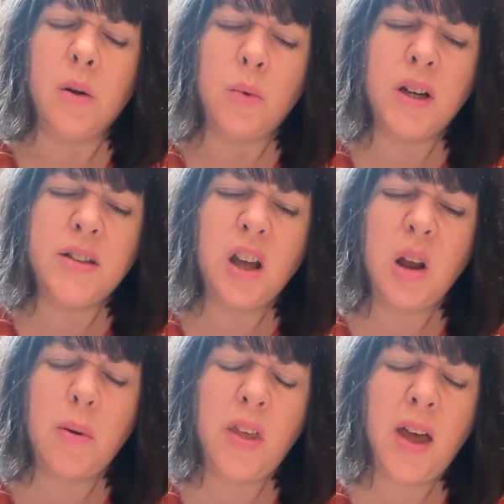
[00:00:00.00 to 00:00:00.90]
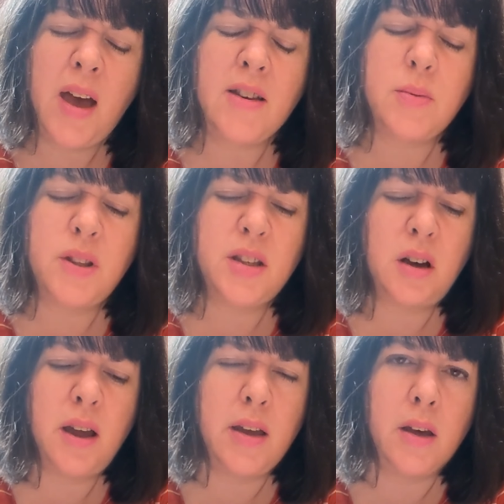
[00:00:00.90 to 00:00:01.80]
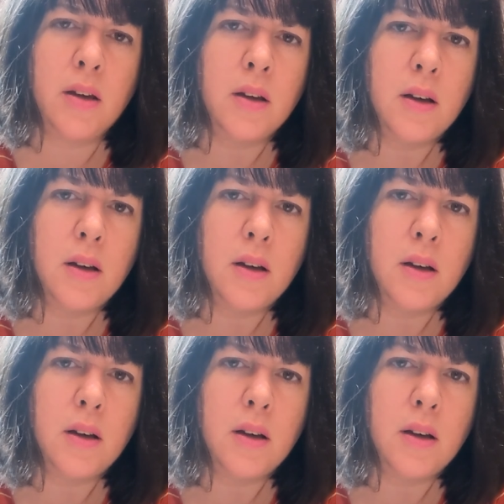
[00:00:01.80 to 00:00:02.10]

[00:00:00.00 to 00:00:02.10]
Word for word: when I turn up at their house with a tiger